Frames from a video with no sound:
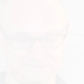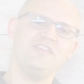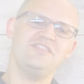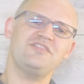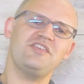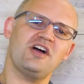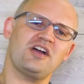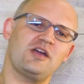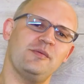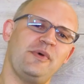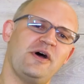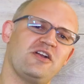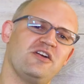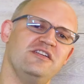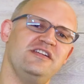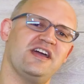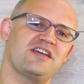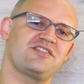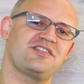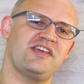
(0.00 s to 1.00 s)
So let's talk about
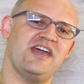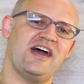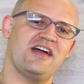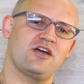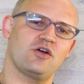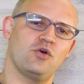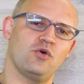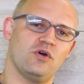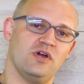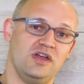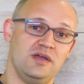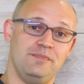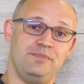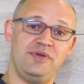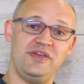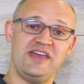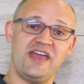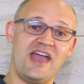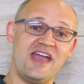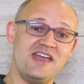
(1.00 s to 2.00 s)
our next category,
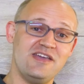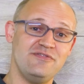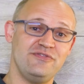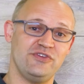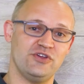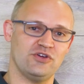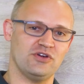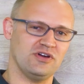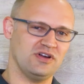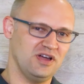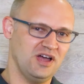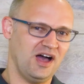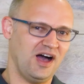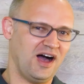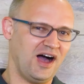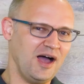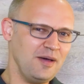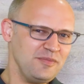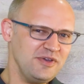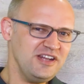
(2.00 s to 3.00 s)
behavior.
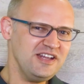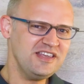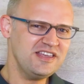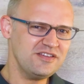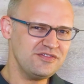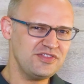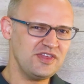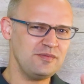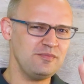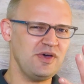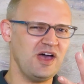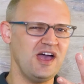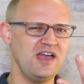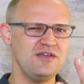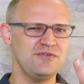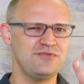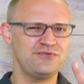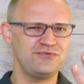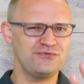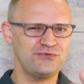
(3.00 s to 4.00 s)
I'm going to give them
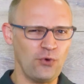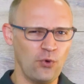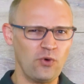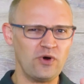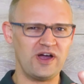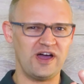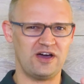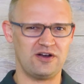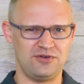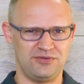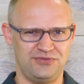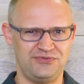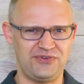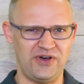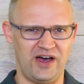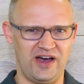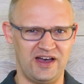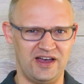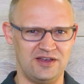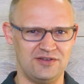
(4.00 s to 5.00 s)
a 4 out of
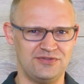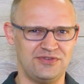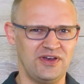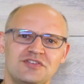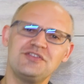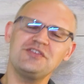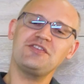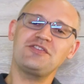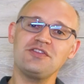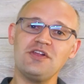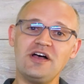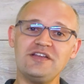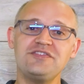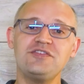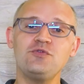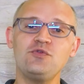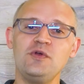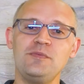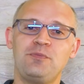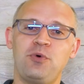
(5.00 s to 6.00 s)
5. So there's
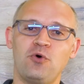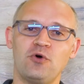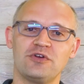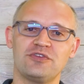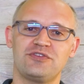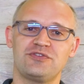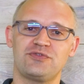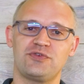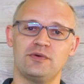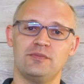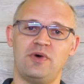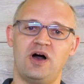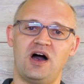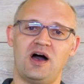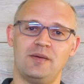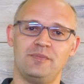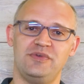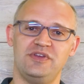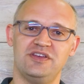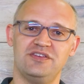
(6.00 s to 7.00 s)
lots of reports from
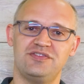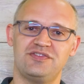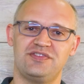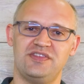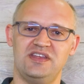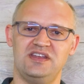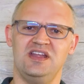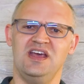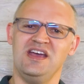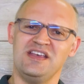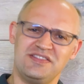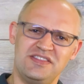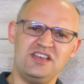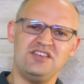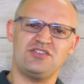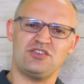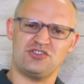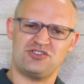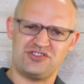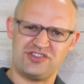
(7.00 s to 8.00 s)
hobbyists that
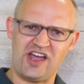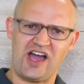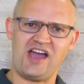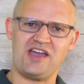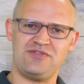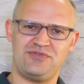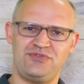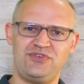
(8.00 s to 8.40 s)
these are shy